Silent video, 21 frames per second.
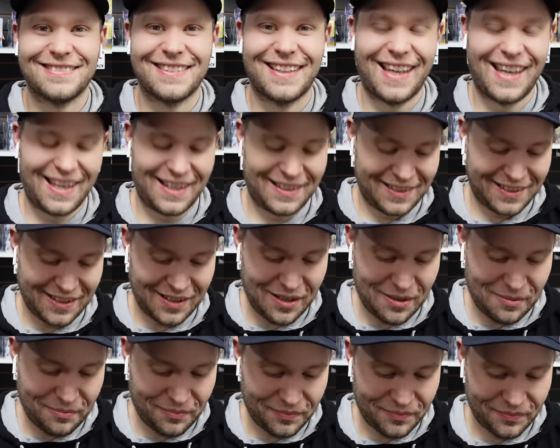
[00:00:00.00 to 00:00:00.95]
And
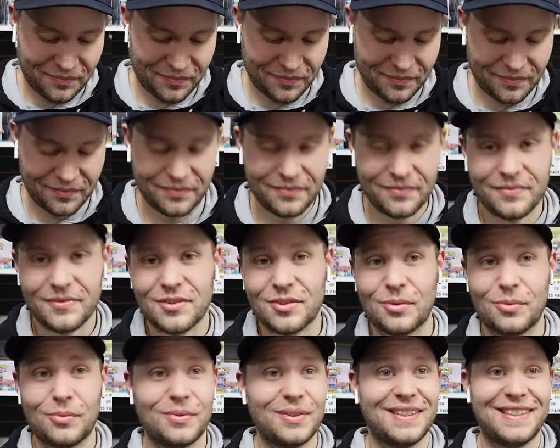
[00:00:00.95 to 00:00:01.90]

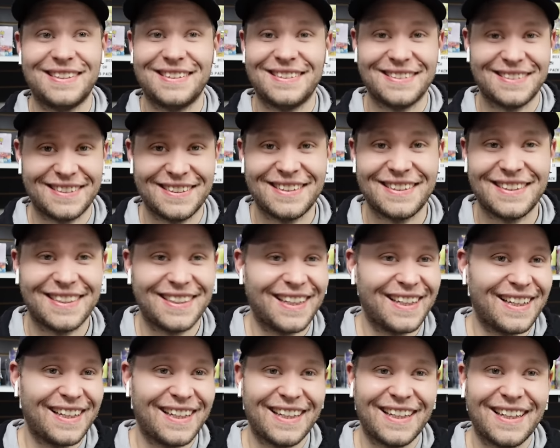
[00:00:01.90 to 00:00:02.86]
so
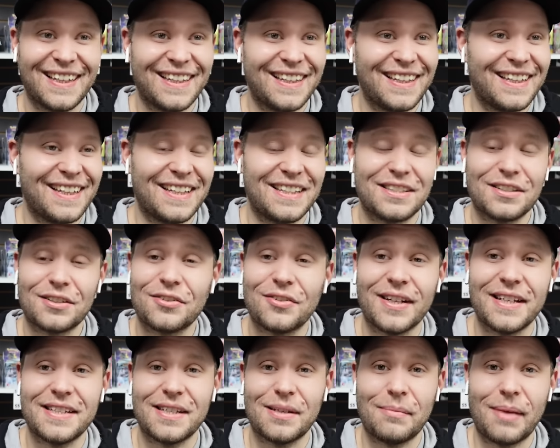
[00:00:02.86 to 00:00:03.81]
it's a
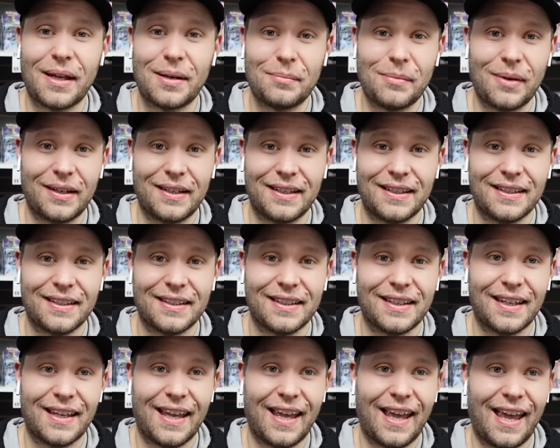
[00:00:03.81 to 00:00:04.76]
crazy amount of money.
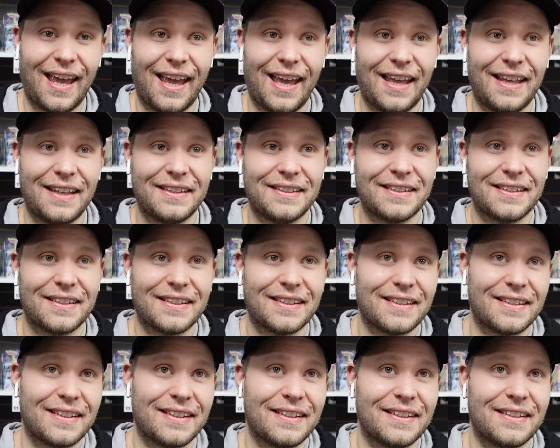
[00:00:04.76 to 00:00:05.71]
And
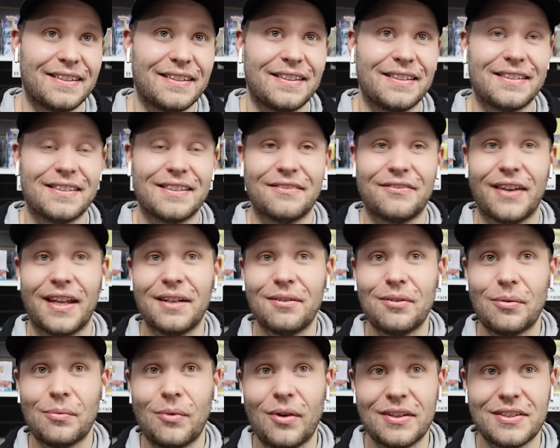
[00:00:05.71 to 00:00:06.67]
if
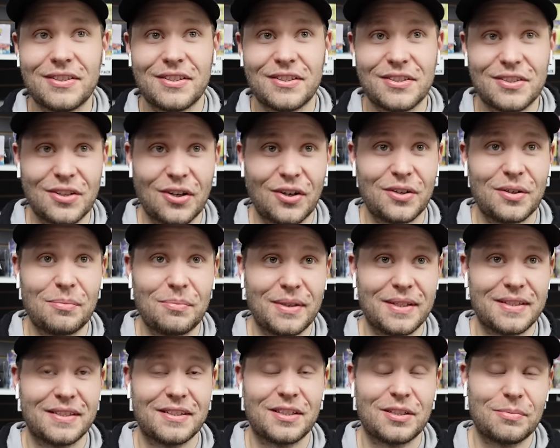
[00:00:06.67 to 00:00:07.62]
anyone wants to start a
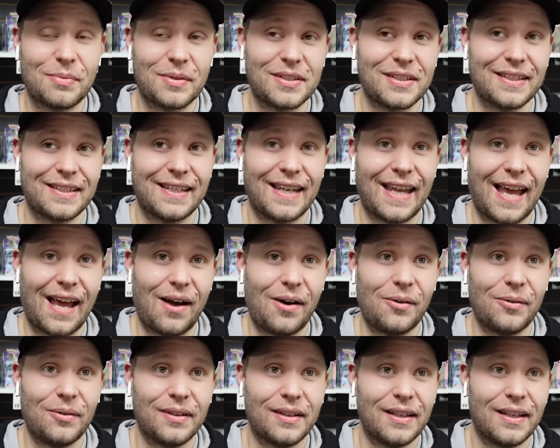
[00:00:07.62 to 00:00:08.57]
business, especially
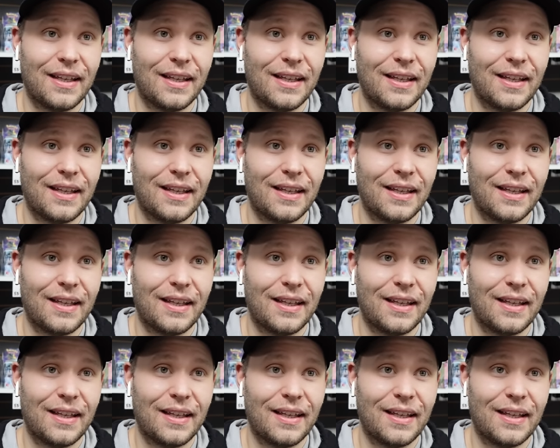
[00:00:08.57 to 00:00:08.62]
now,